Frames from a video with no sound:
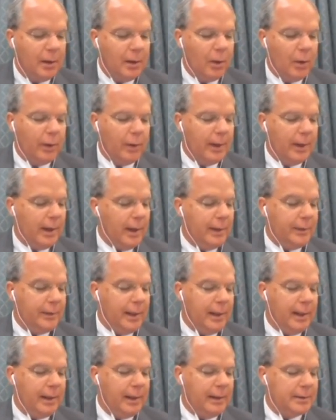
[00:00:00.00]
and
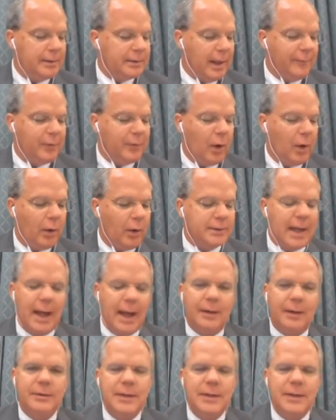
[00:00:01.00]
then any safeguards
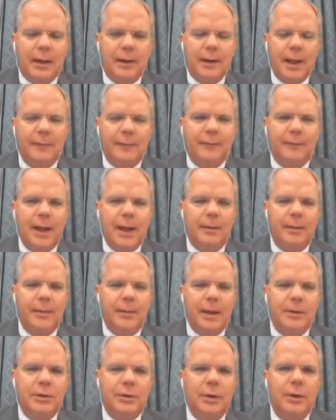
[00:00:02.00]
outside of the FDA to
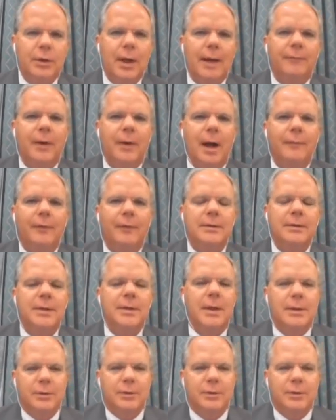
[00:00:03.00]
make sure you have confidence.